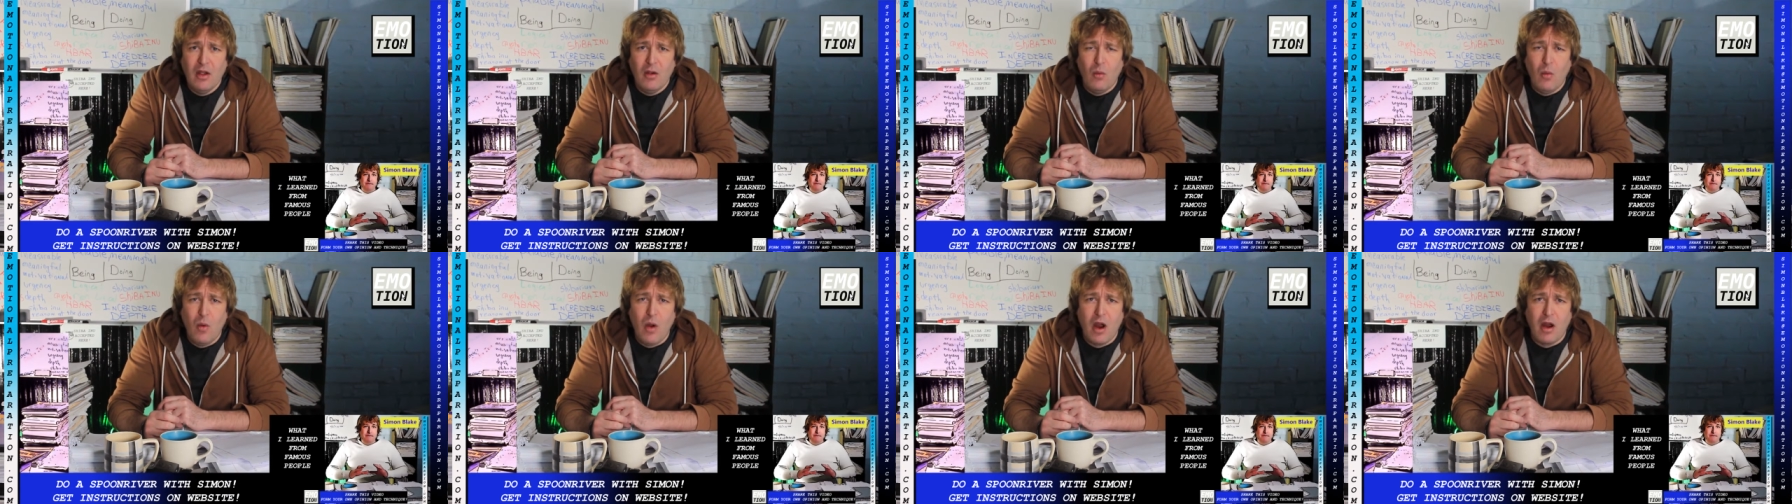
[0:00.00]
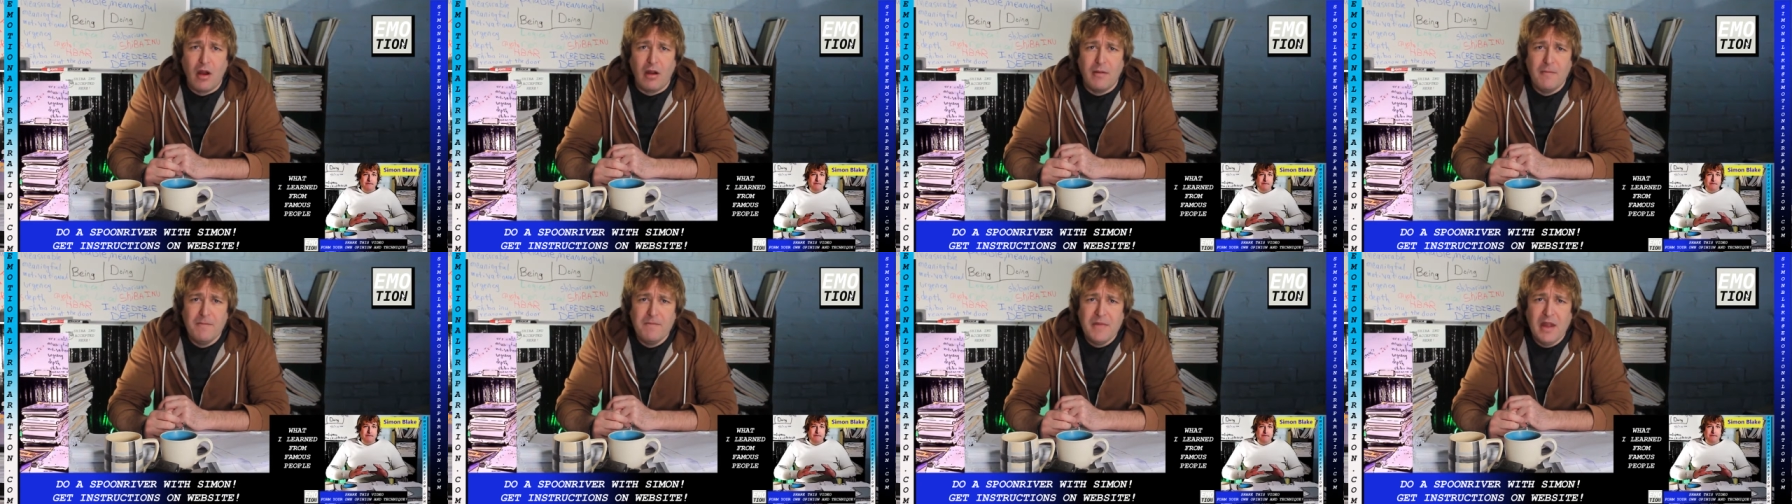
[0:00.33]

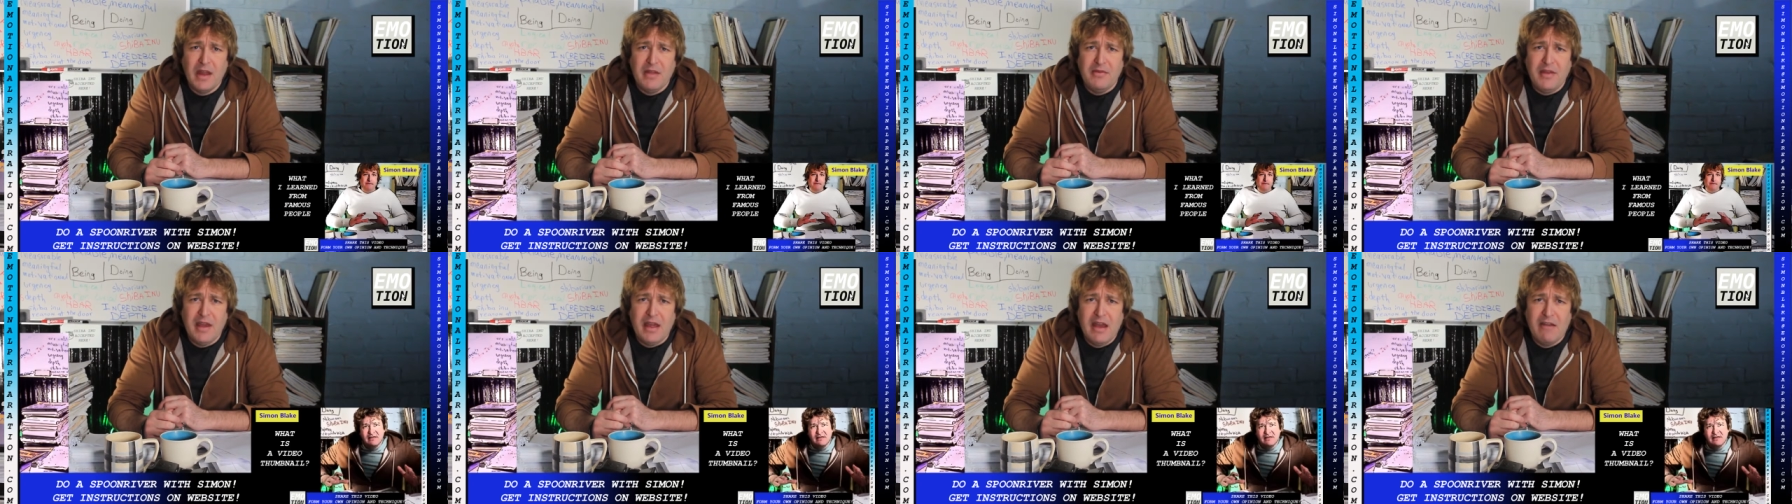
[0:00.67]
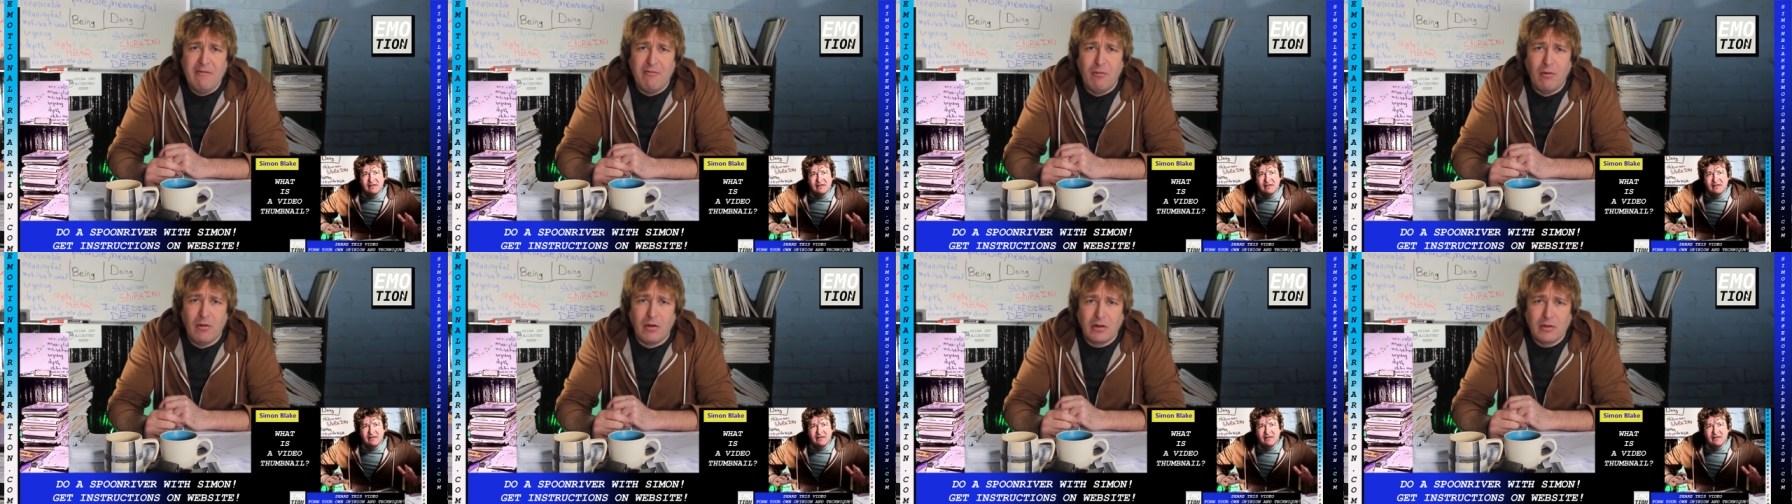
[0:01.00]
where they
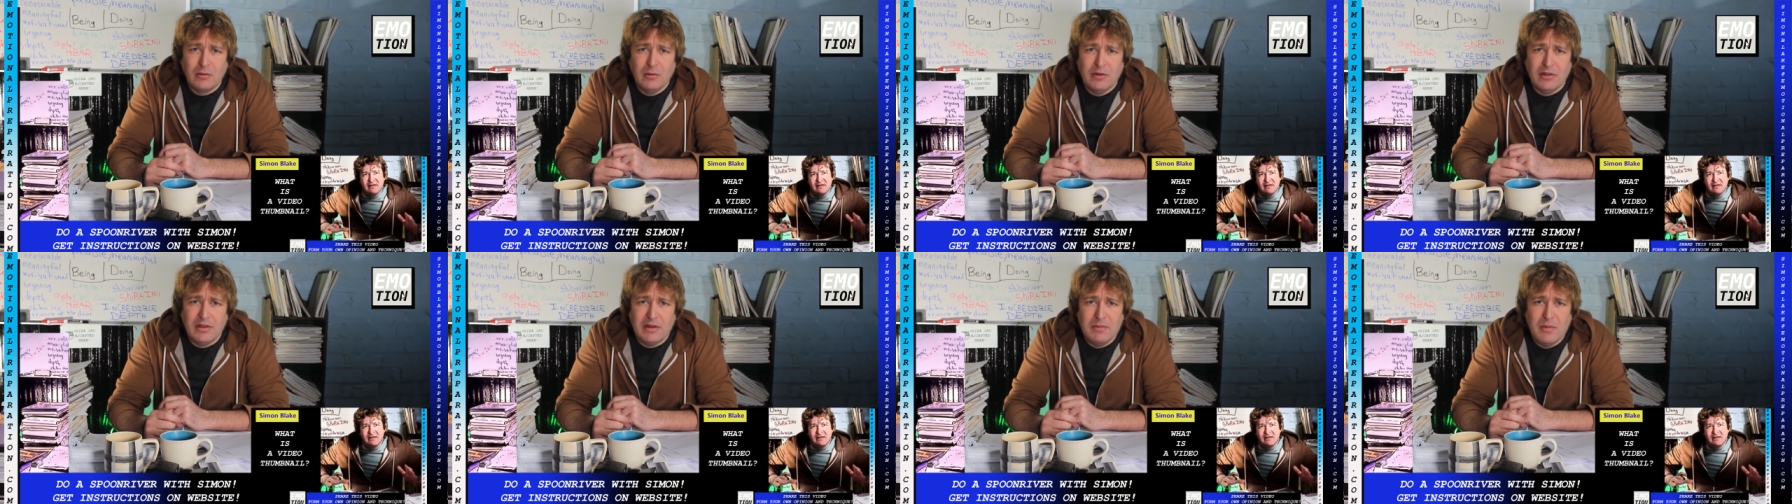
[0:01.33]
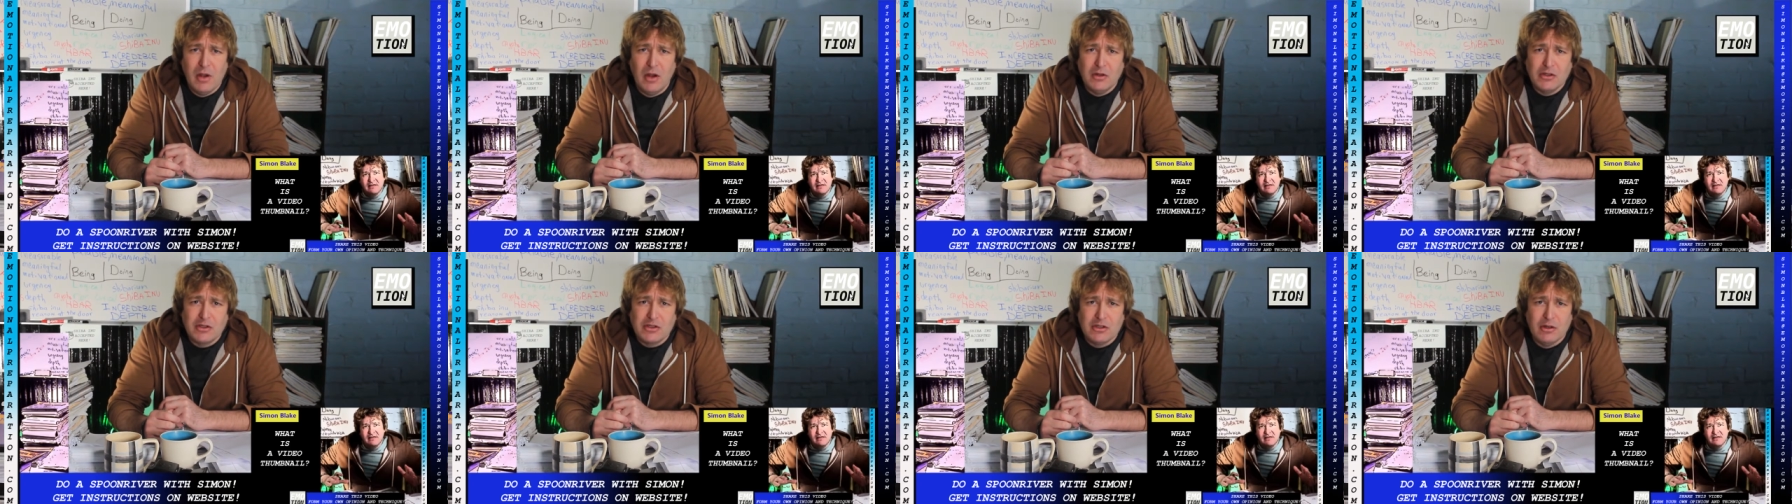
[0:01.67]
have worked with
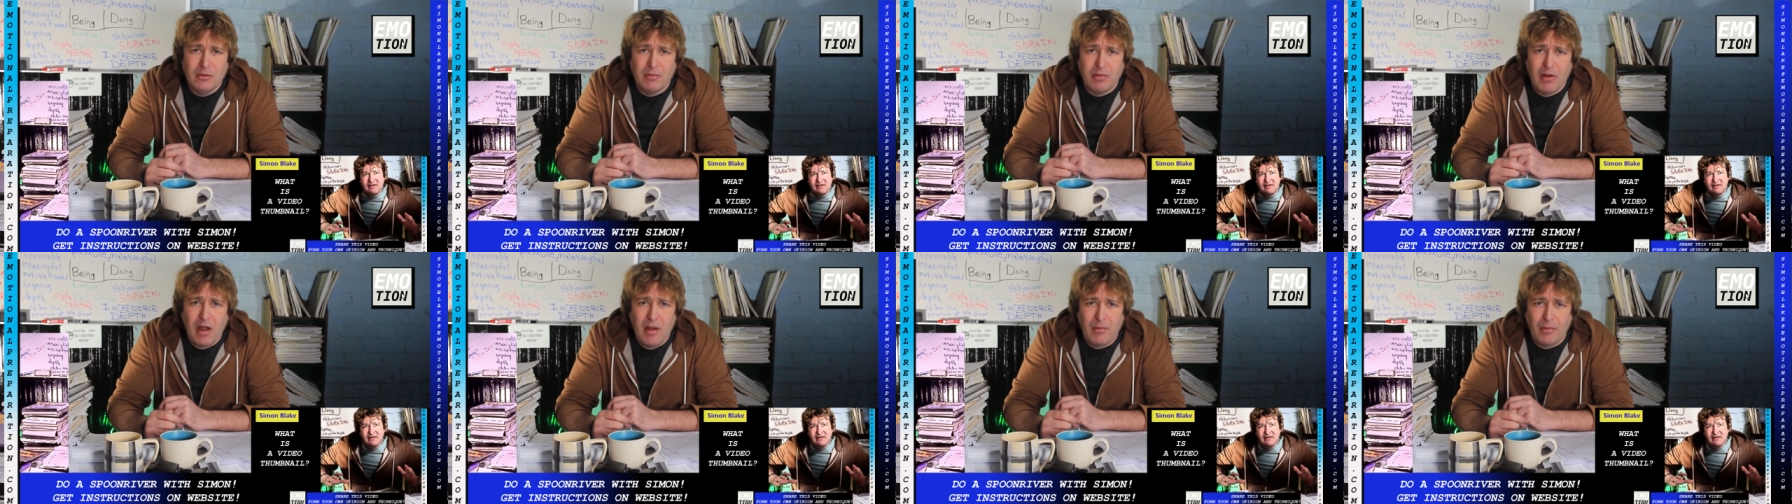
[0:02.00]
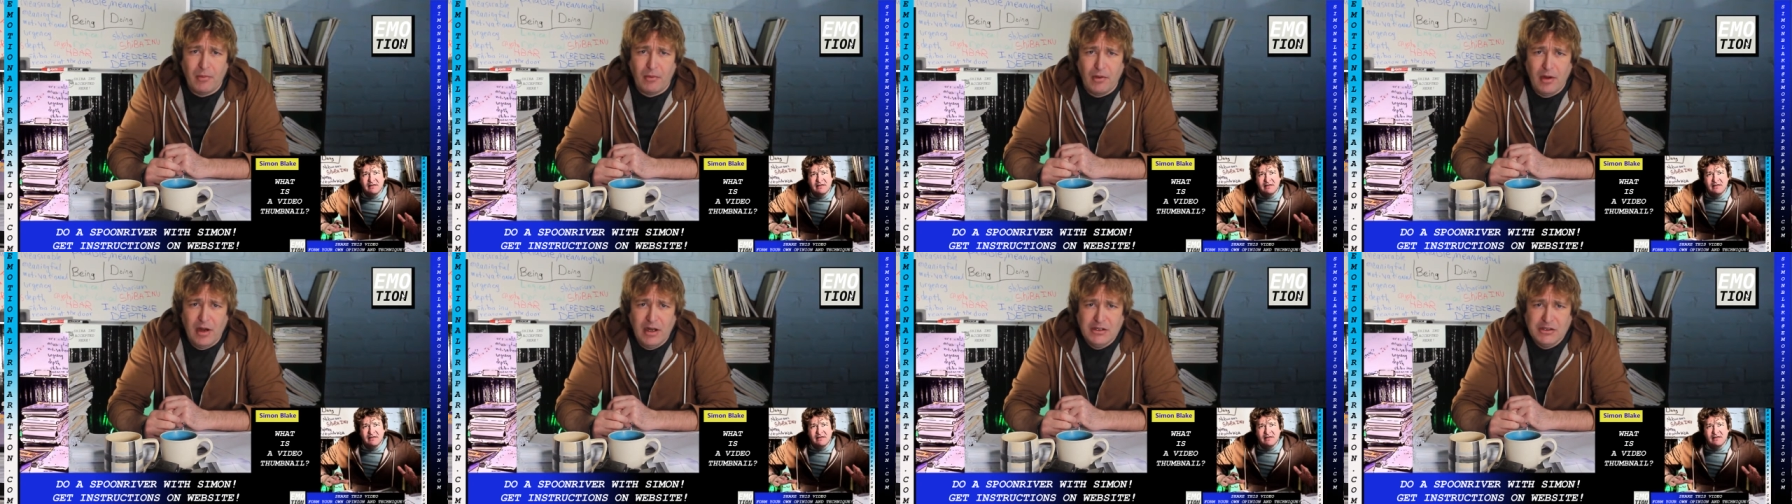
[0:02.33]
emotional
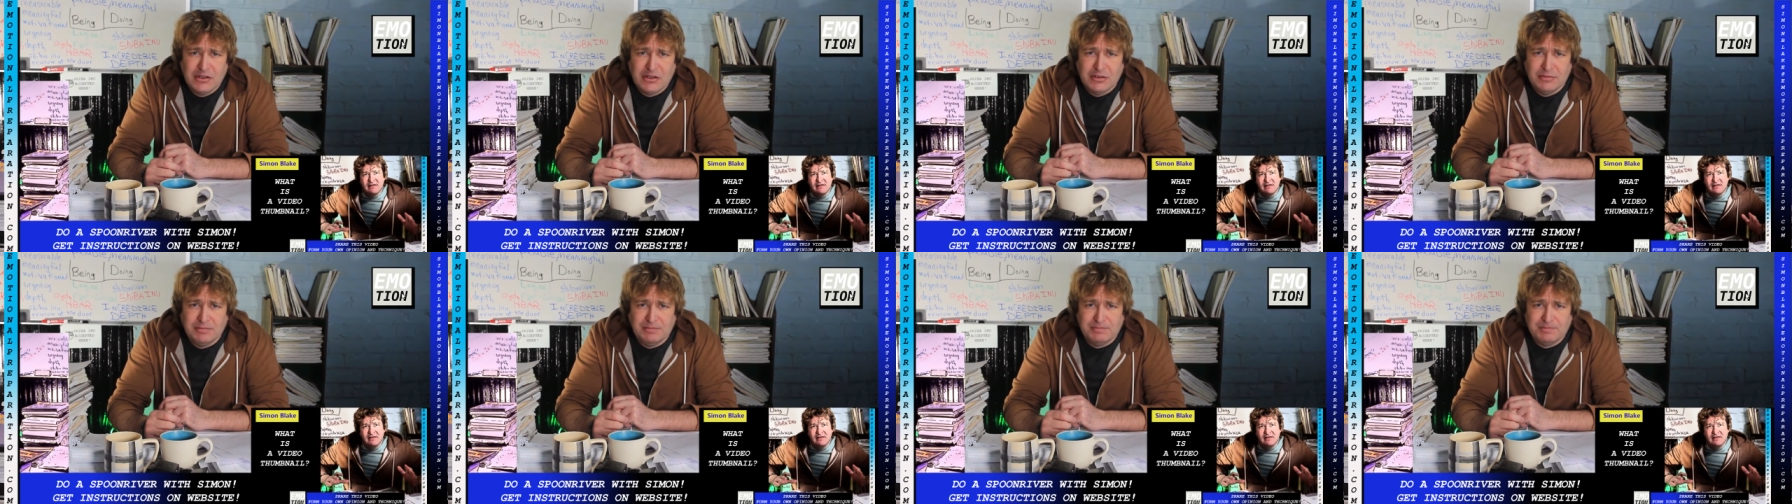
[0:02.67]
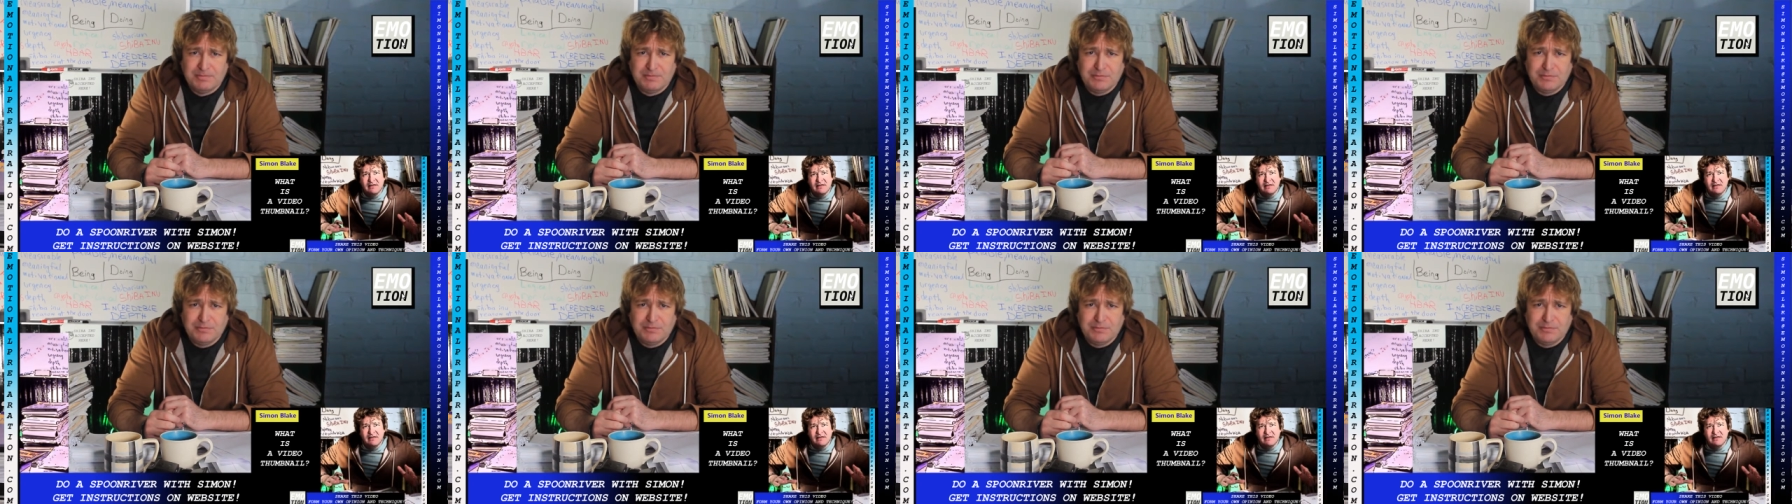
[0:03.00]
preparation.